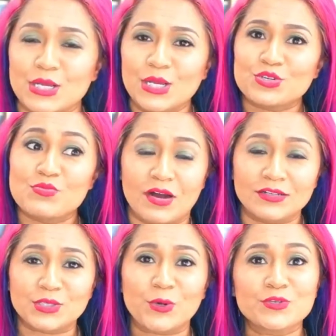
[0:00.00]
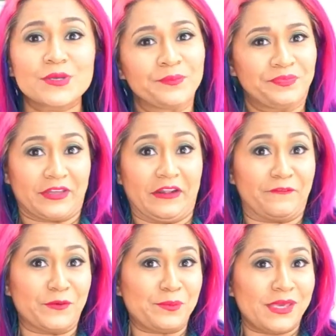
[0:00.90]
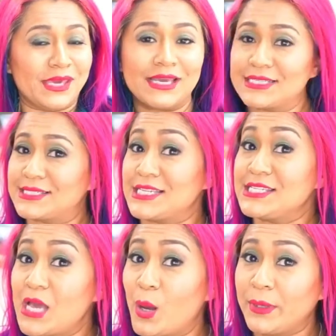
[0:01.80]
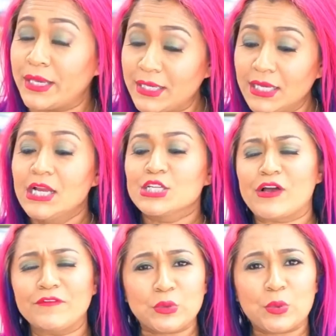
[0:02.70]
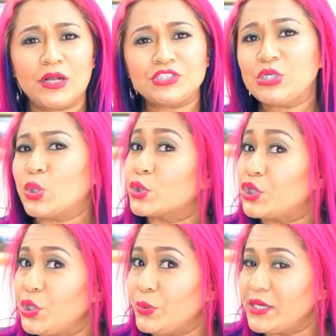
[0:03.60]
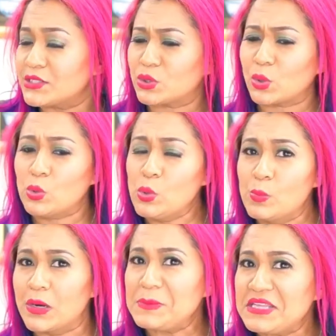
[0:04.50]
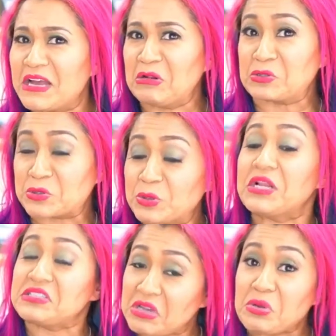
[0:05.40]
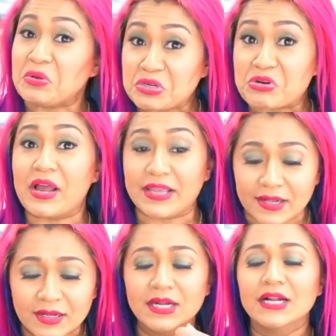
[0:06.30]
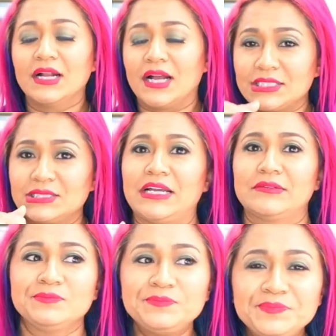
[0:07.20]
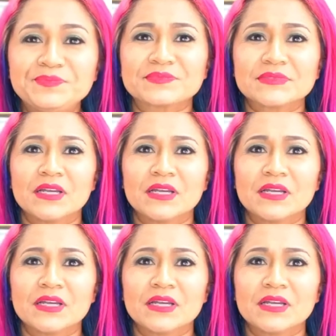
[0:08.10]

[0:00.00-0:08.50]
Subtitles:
tomatoes. And for me, it tastes yummy. So after a while, she got curious. She go, oh, mommy, that looks good. I said, yeah, you want to try it? And she's like,